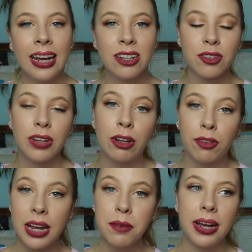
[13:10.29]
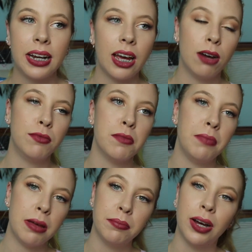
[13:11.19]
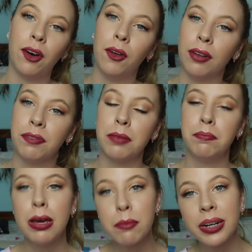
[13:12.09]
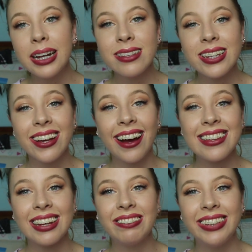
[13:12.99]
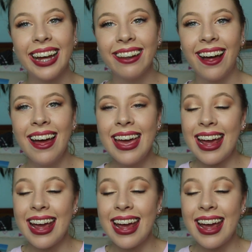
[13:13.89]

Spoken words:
It's a great way to help remember all of the memories that you guys have together.